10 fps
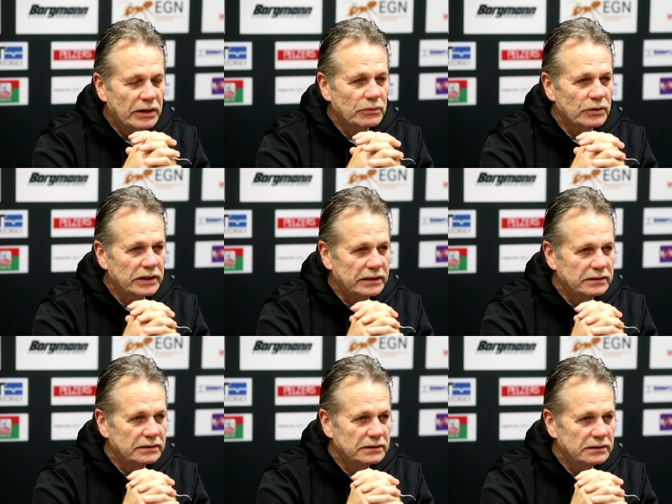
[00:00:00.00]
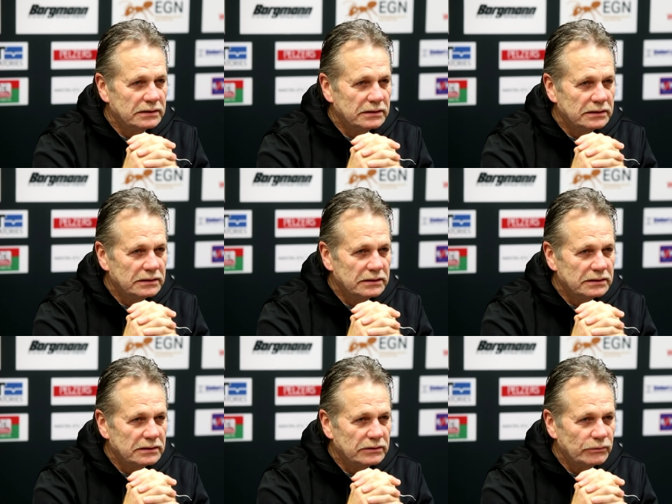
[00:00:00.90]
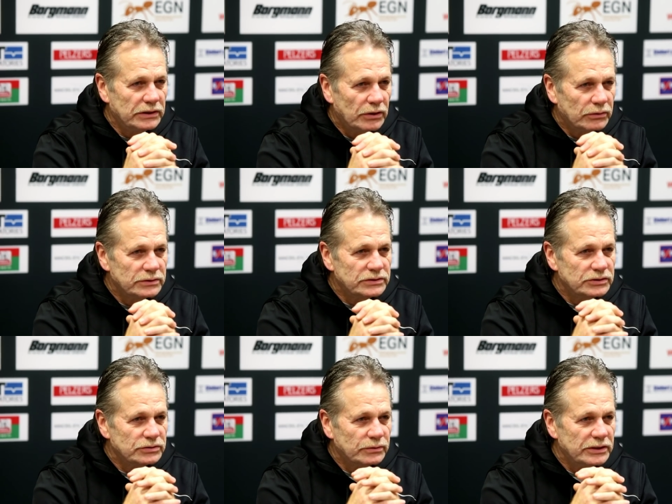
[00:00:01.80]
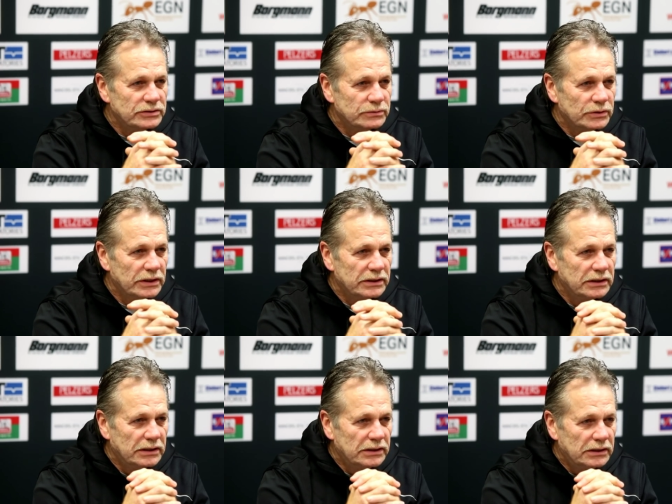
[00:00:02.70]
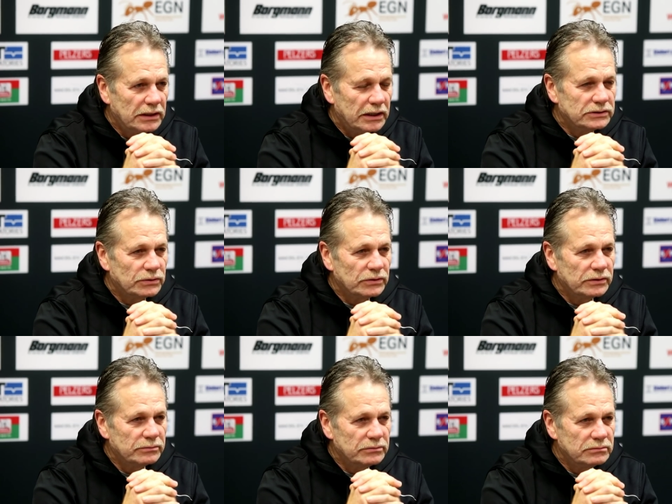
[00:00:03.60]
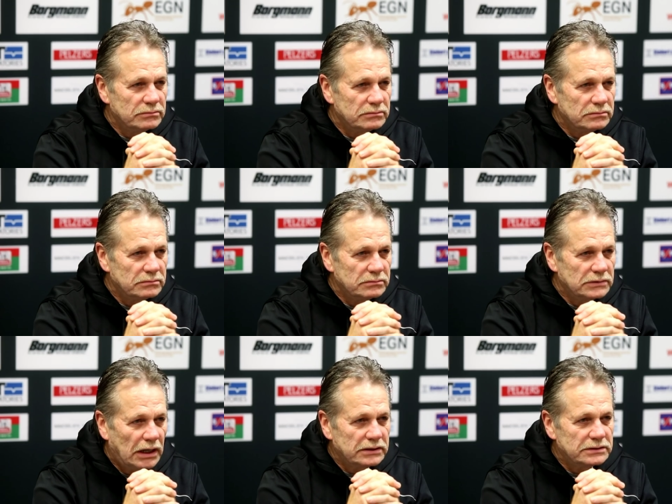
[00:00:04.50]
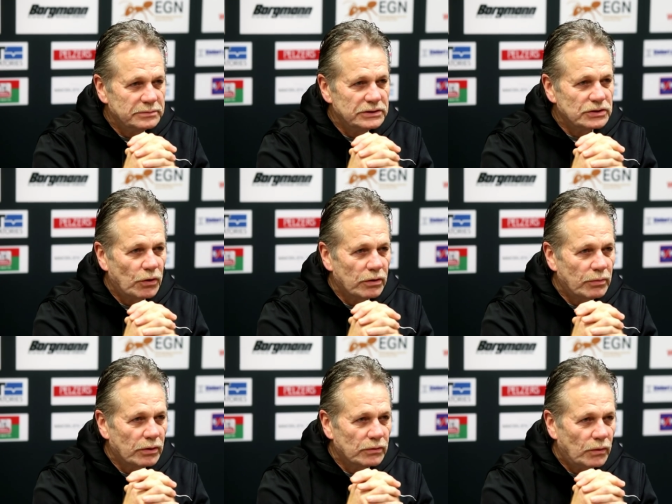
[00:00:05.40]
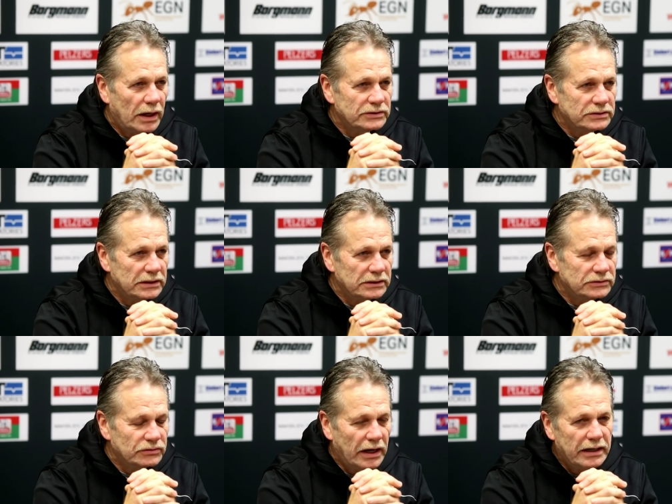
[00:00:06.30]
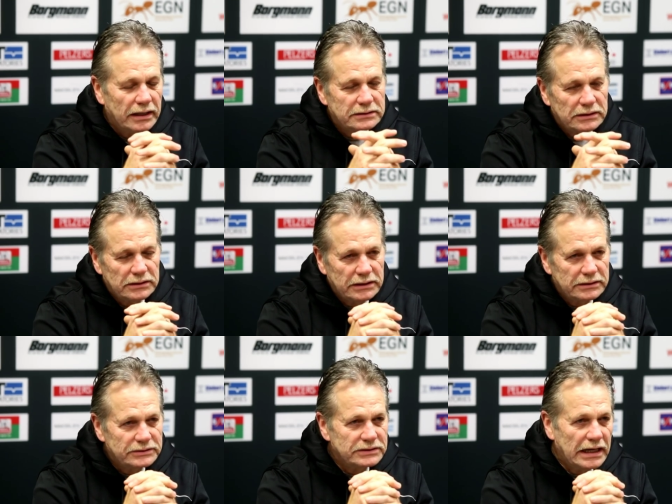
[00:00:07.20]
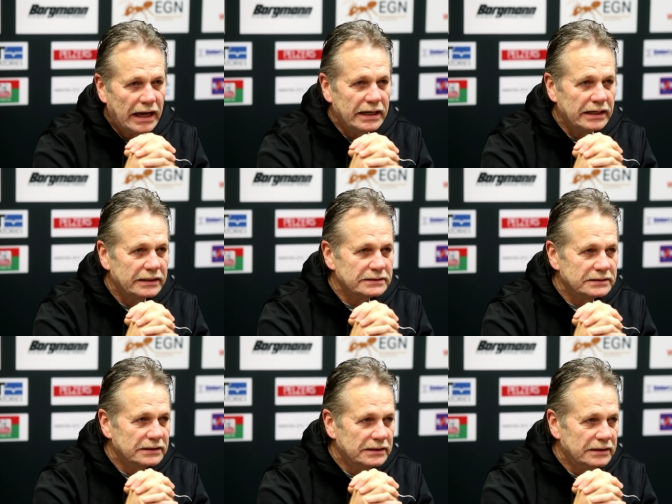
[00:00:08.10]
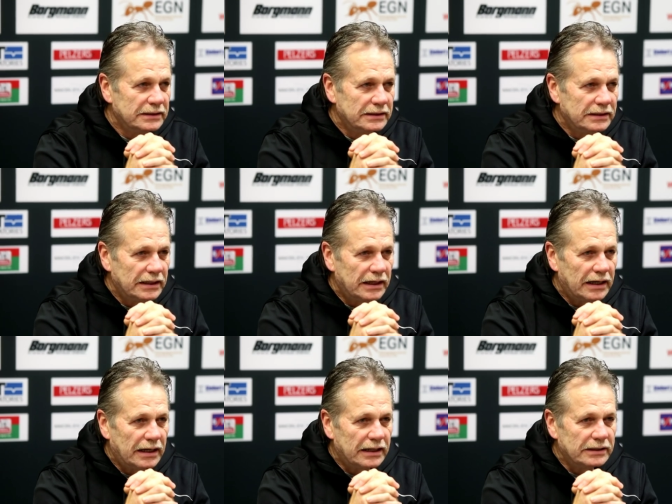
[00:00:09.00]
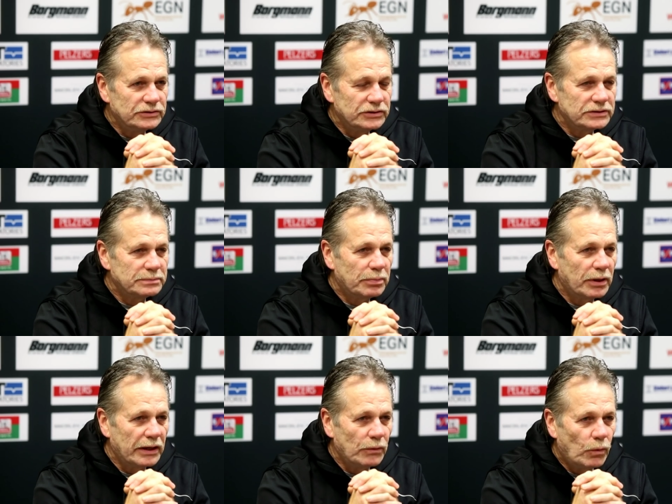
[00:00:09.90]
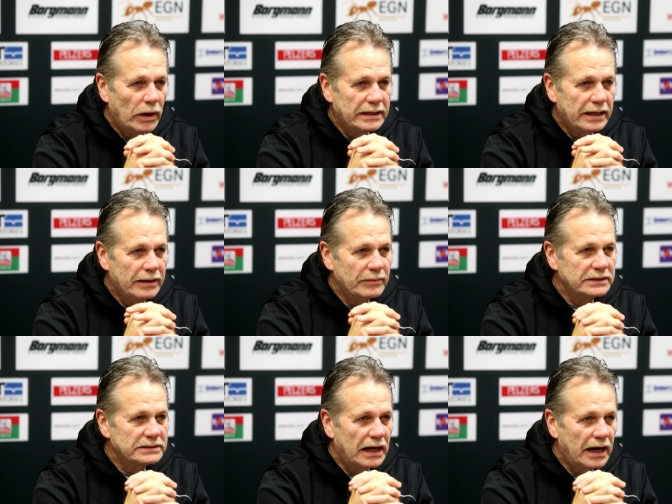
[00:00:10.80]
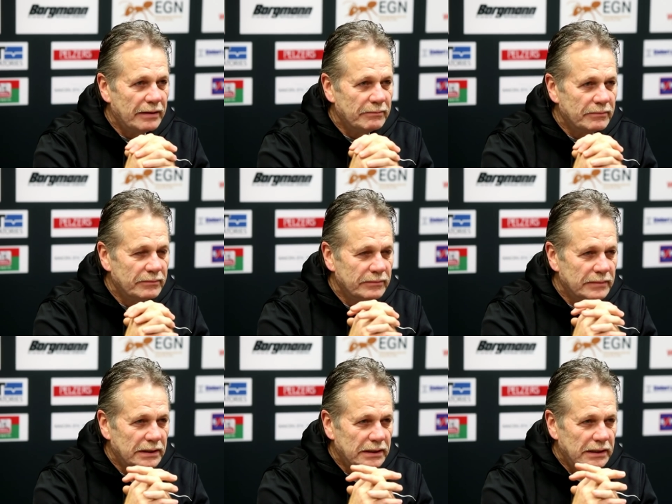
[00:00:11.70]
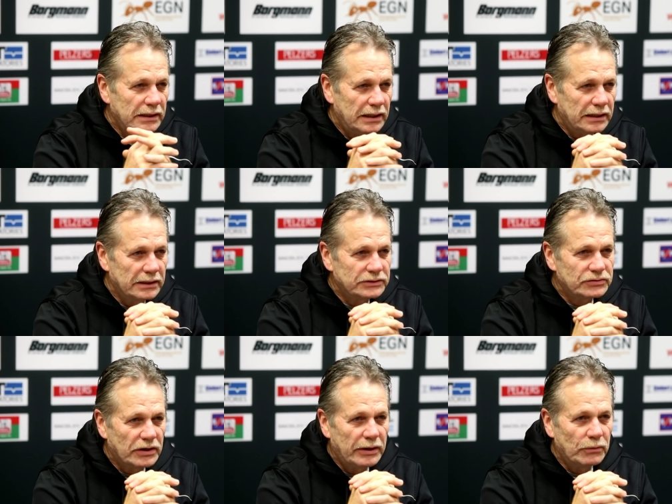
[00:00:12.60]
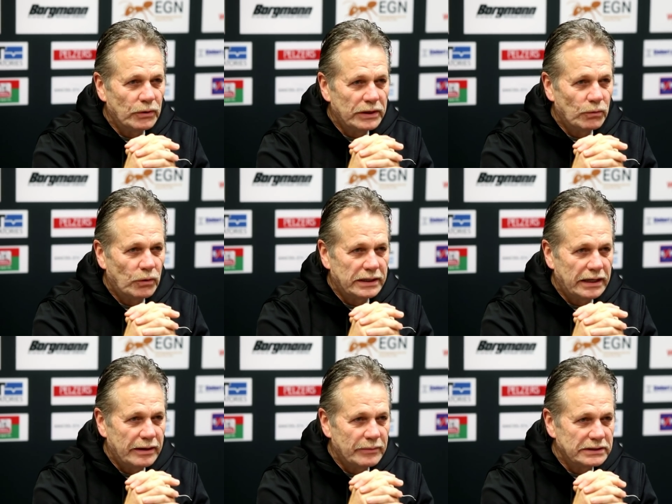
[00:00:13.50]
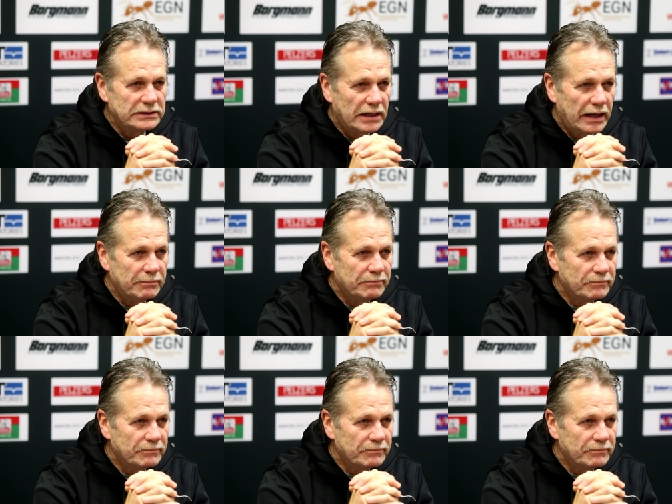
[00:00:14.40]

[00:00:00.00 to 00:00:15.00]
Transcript: that we're in. We know the situation we're in. I told them not to be scoreboard watching, try not to look at the standings, uh, just play one game at a time, and let's try and win one game at a time.